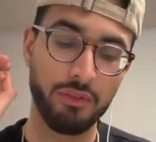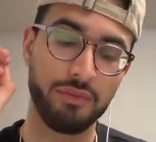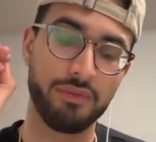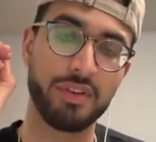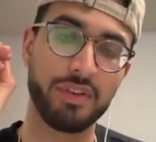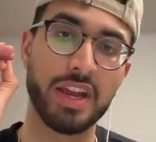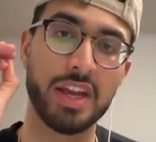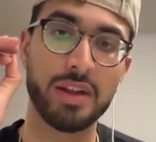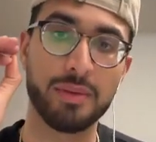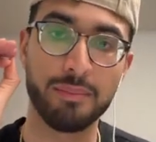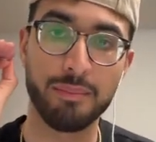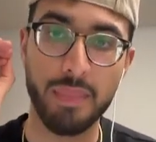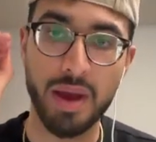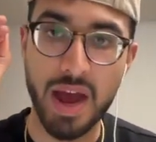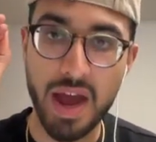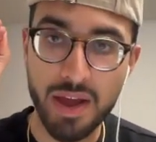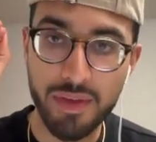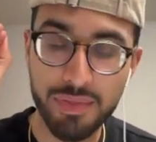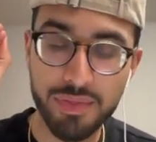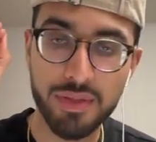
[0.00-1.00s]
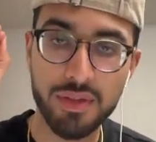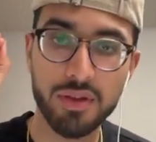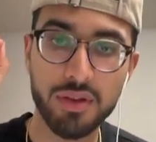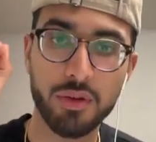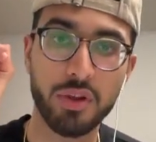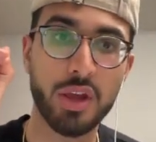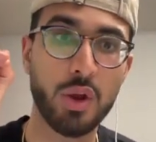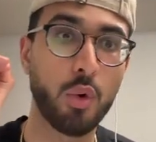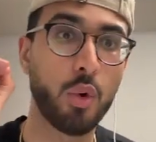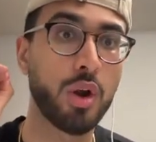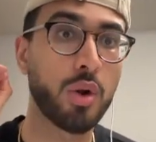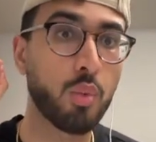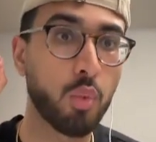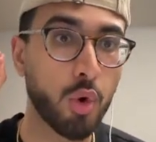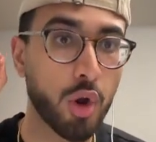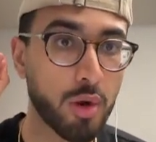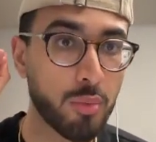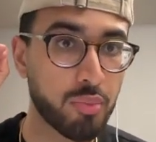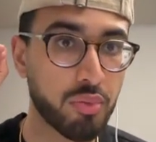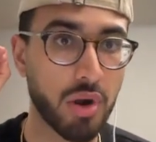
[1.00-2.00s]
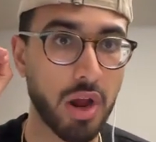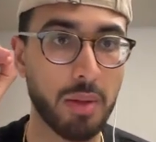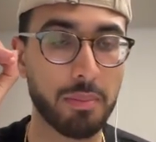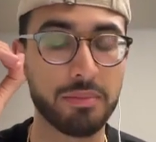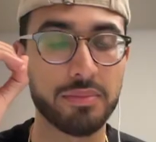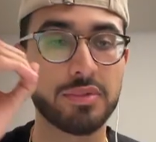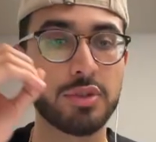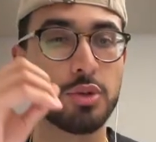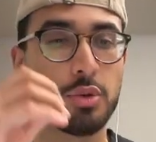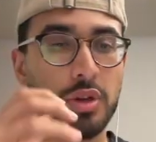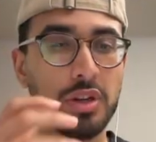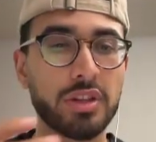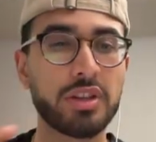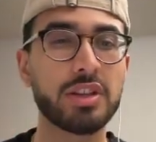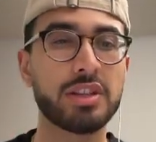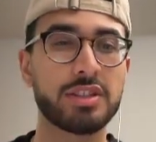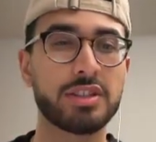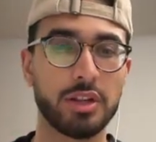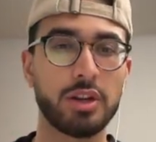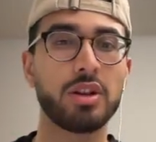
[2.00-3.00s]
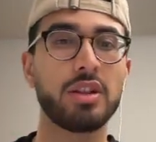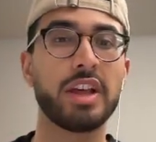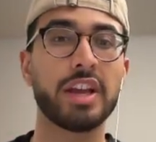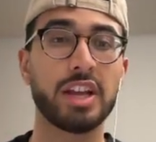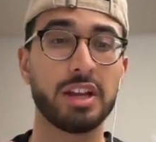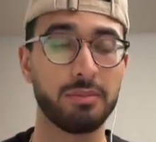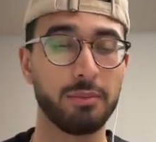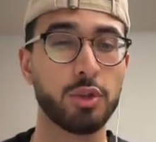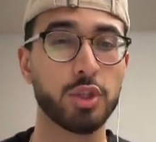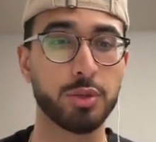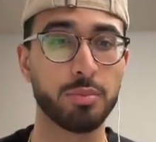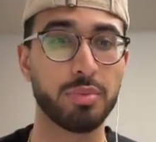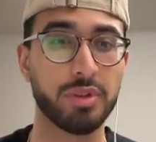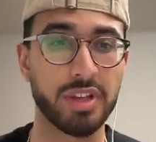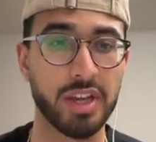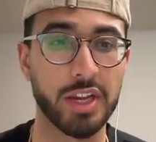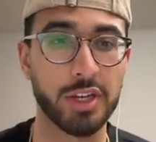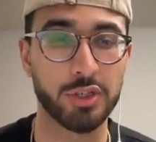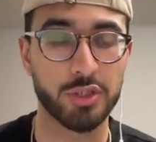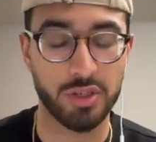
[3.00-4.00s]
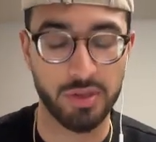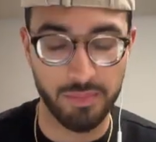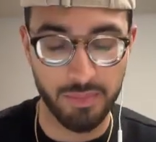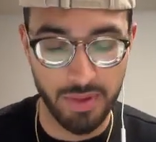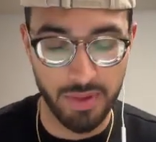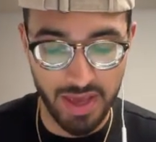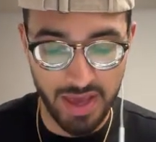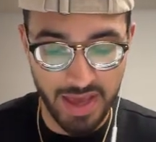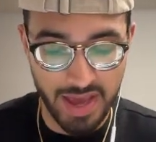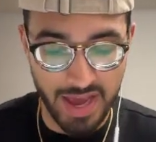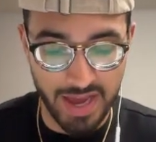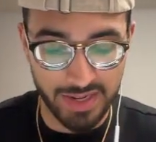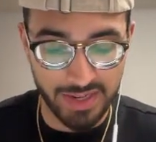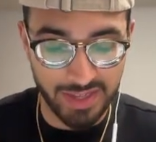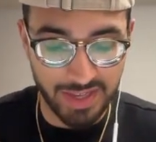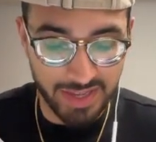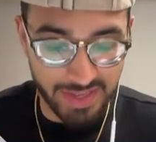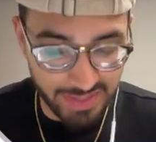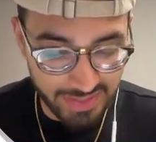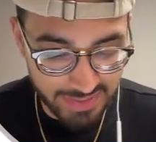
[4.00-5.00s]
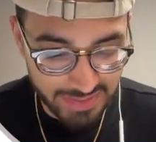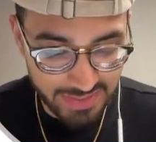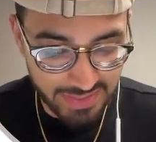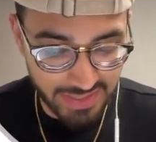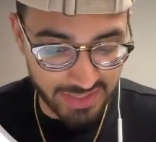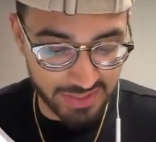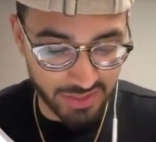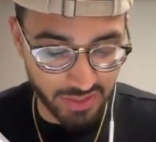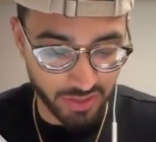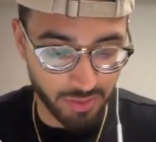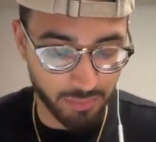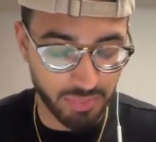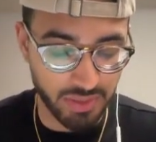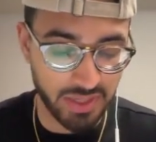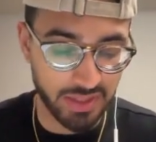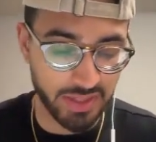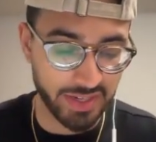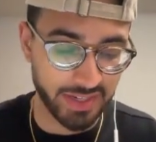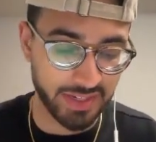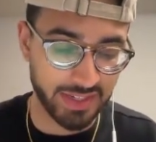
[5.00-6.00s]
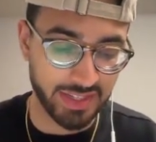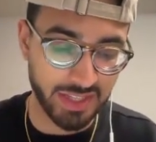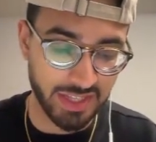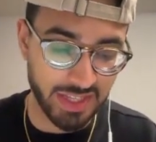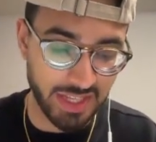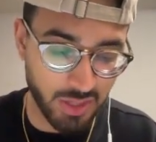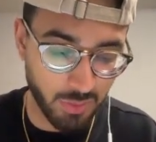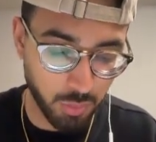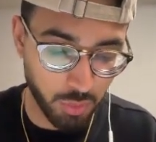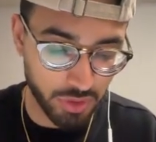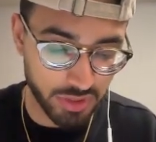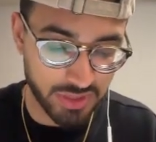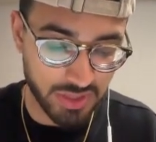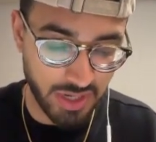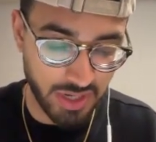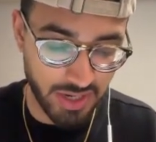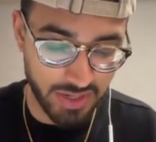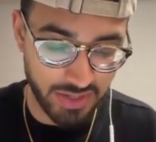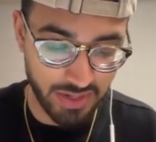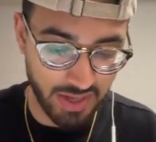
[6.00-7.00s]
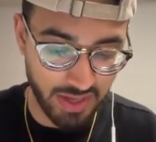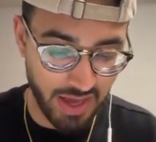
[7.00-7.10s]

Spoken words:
in math, or word problems, you can consider like a multiplication. And is going to be like an equal sign,